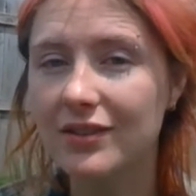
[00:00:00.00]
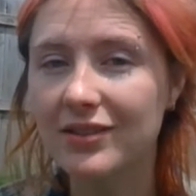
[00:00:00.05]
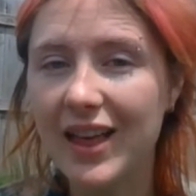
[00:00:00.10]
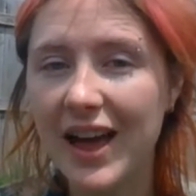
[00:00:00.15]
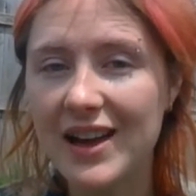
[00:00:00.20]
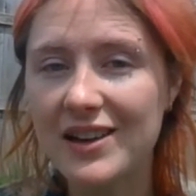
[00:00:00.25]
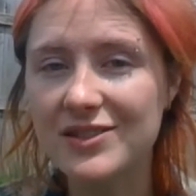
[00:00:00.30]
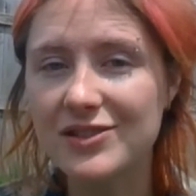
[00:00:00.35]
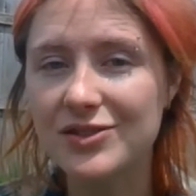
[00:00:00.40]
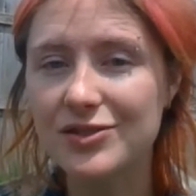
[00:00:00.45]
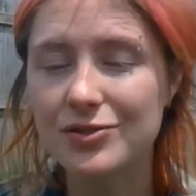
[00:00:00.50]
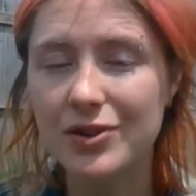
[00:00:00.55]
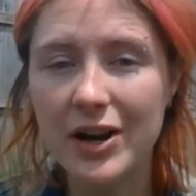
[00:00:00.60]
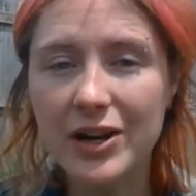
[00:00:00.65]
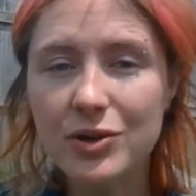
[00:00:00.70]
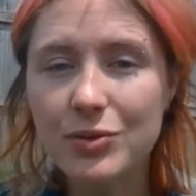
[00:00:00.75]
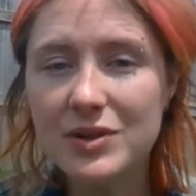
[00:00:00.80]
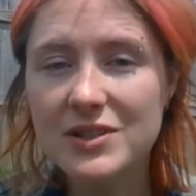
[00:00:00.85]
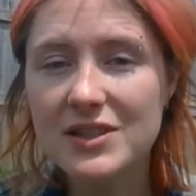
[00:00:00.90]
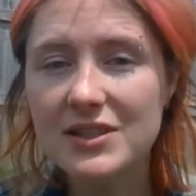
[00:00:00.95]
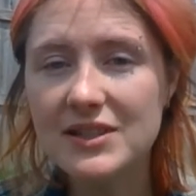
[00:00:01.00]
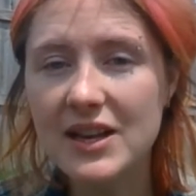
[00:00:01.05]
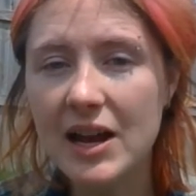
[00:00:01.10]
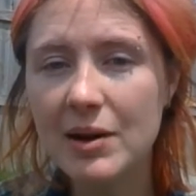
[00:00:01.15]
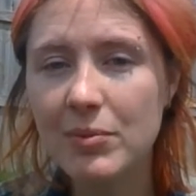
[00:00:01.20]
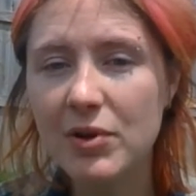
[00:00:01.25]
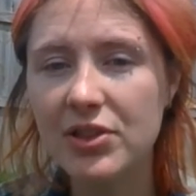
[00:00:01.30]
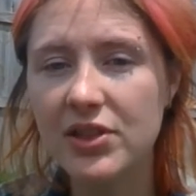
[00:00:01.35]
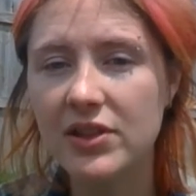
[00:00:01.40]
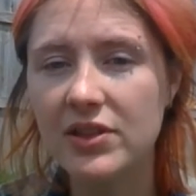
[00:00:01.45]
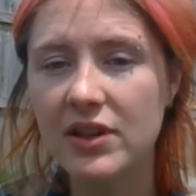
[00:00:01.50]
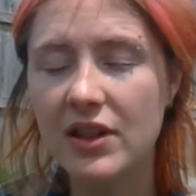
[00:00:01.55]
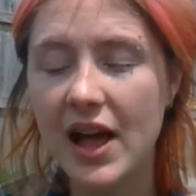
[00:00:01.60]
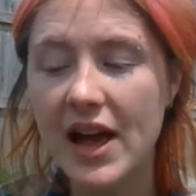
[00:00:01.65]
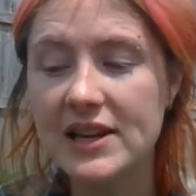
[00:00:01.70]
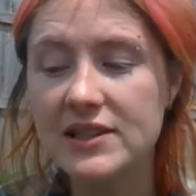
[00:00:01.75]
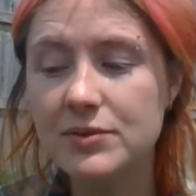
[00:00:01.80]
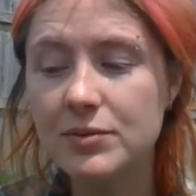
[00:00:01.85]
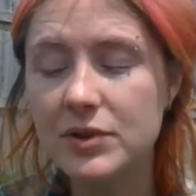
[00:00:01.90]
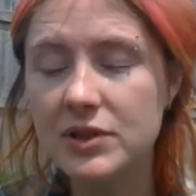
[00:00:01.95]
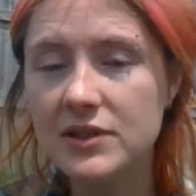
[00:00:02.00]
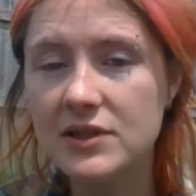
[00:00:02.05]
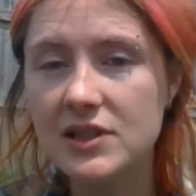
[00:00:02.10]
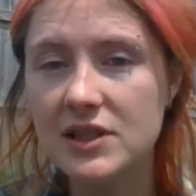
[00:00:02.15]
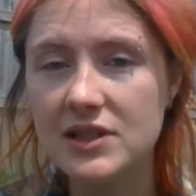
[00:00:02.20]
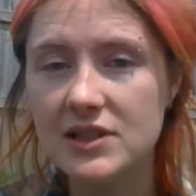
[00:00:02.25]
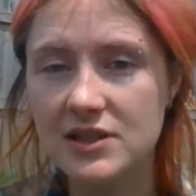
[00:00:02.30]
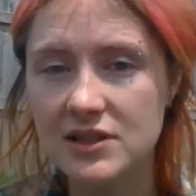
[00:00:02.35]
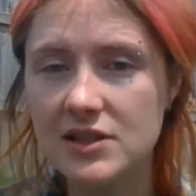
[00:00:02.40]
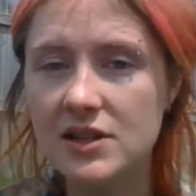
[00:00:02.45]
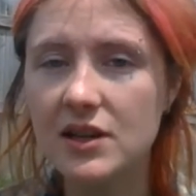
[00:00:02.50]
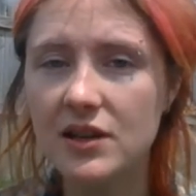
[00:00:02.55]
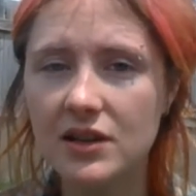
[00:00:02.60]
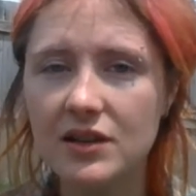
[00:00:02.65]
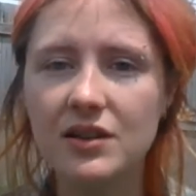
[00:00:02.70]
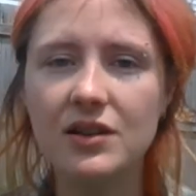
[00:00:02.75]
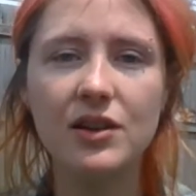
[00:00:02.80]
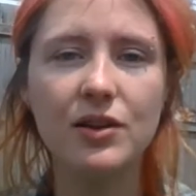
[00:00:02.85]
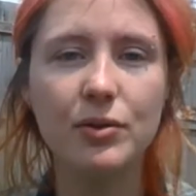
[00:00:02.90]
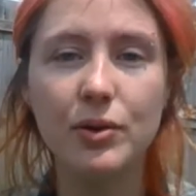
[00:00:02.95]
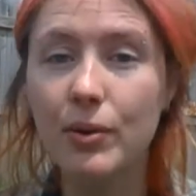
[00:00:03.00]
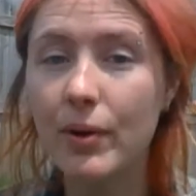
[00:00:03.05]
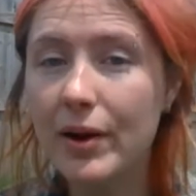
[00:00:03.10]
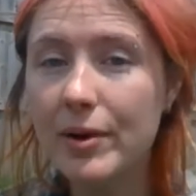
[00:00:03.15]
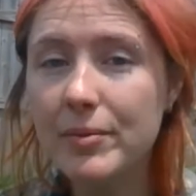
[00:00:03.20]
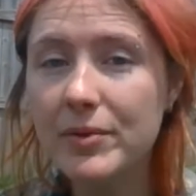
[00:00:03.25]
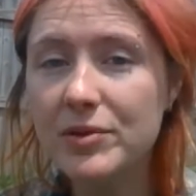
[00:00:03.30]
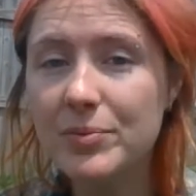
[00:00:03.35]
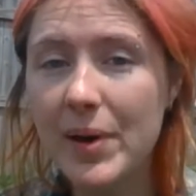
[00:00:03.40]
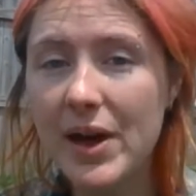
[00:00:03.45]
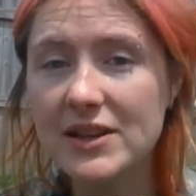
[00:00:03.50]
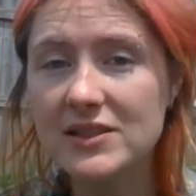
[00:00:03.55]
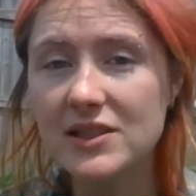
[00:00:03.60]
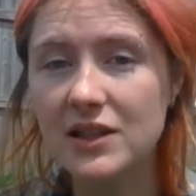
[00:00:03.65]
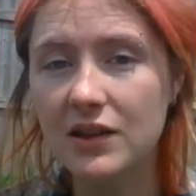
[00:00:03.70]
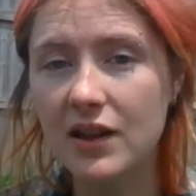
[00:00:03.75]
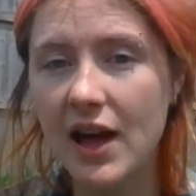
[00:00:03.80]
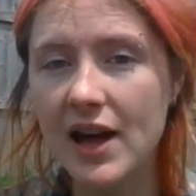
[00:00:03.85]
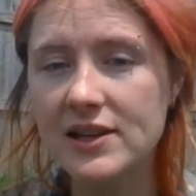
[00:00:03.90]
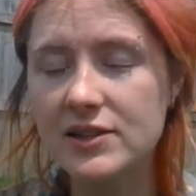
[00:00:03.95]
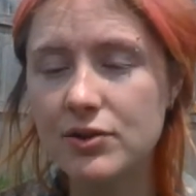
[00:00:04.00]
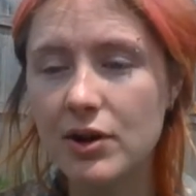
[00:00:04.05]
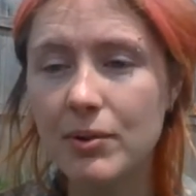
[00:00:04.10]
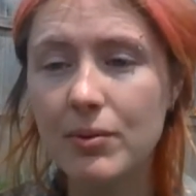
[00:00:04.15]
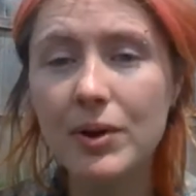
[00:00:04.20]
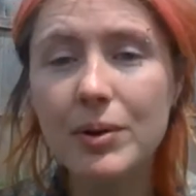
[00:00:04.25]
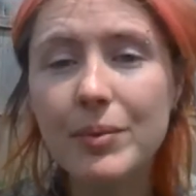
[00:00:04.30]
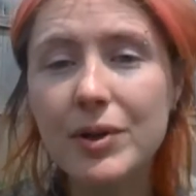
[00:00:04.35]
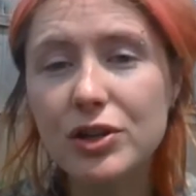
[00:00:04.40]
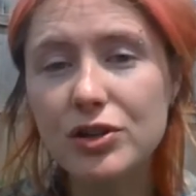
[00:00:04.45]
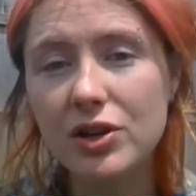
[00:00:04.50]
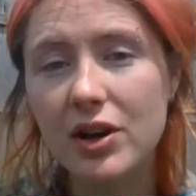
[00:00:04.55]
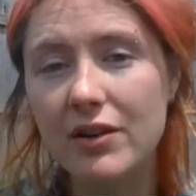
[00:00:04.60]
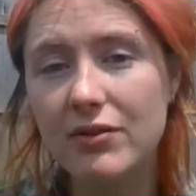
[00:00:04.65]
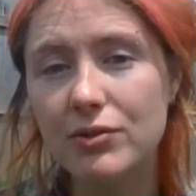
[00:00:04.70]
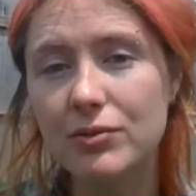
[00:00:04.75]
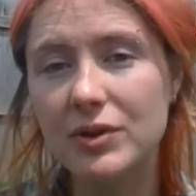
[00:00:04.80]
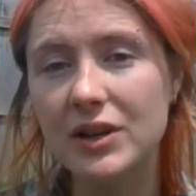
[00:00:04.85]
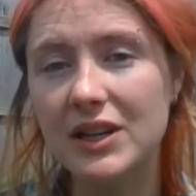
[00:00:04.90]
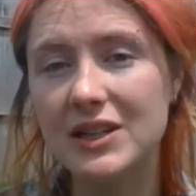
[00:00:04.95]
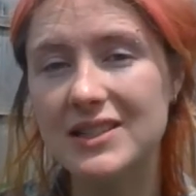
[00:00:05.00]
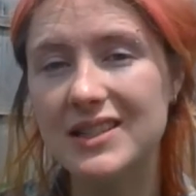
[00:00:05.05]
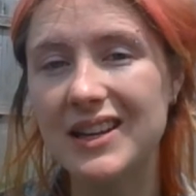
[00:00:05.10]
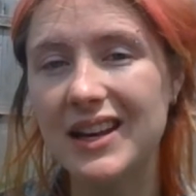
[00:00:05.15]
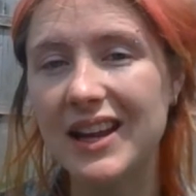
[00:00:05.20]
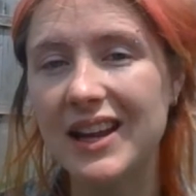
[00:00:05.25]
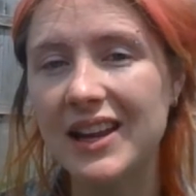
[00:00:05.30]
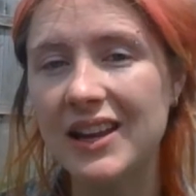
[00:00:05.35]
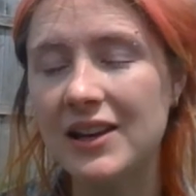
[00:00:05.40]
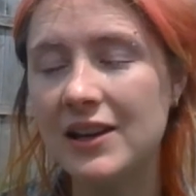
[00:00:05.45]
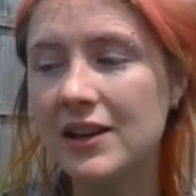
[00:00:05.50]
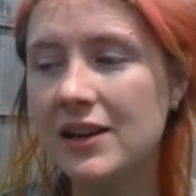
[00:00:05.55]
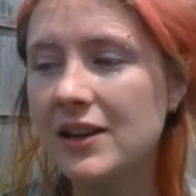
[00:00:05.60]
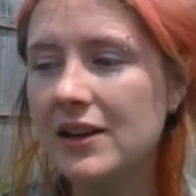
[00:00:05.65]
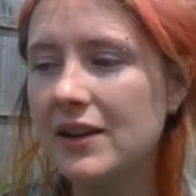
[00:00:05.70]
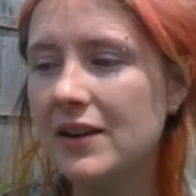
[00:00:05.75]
less strenuous assignment than the last ones, it's still a requirement to pass the class, so I want to make sure everyone gets it in,